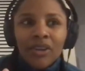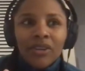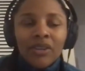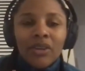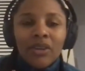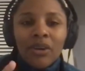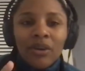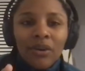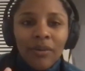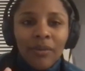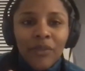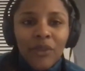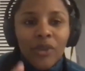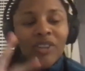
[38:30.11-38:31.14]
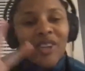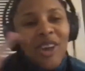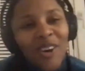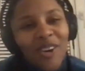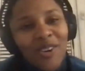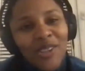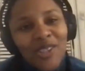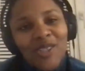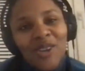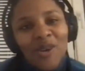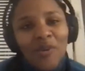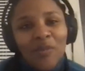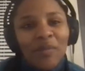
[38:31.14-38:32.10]
you know, and
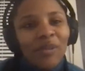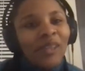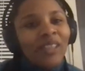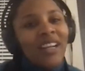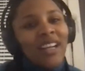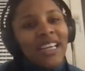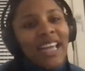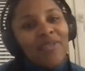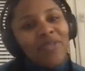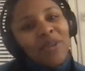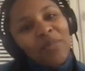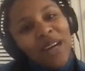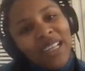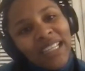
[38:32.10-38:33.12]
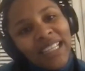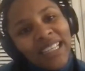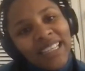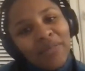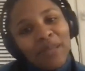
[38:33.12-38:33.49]
so people gave you money,